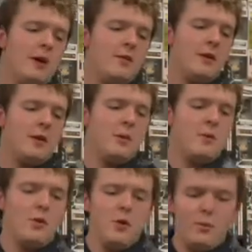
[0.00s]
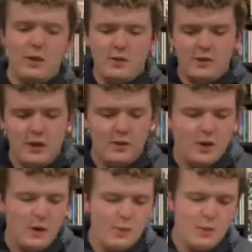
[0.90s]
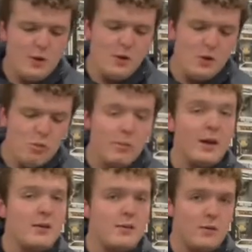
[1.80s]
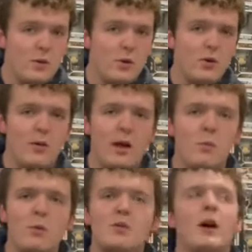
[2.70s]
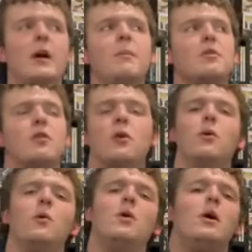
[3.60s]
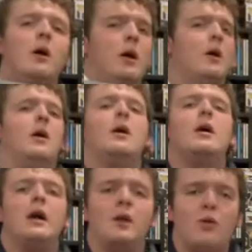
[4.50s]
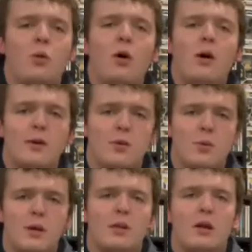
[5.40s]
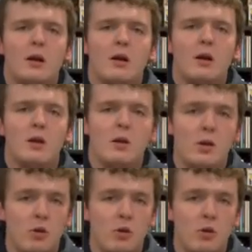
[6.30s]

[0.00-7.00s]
set comes with a whole bunch of stuff. It comes with the new mix of the original album, which I am so enthralled with their new